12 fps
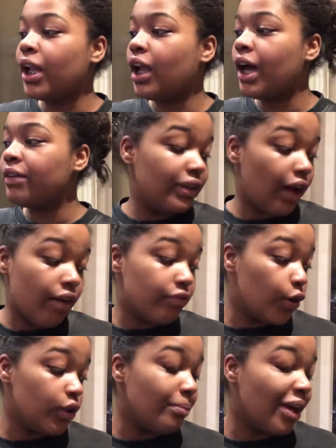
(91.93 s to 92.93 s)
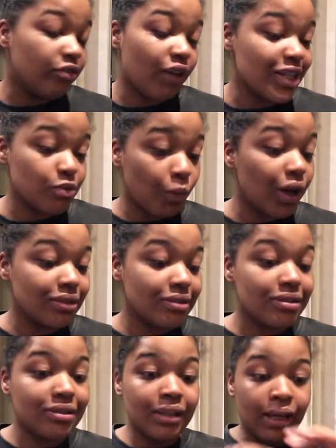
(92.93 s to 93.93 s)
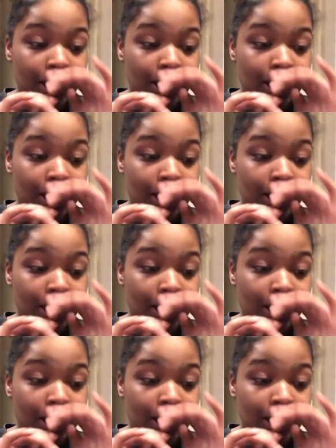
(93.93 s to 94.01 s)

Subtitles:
life. I've only made rice once.